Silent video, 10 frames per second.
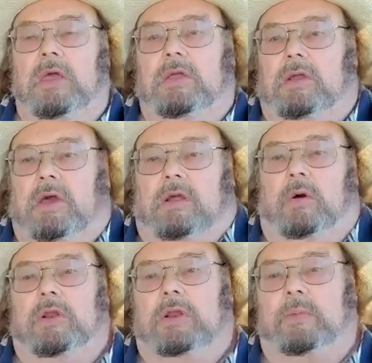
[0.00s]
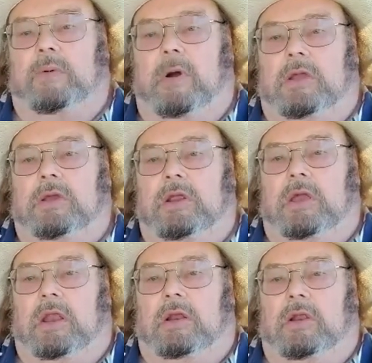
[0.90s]
You got to go into the park and you
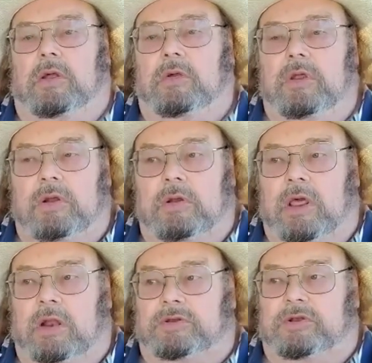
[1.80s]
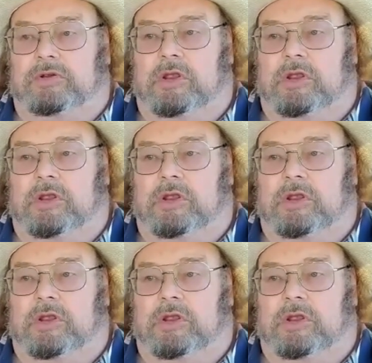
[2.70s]
got to do your due diligence.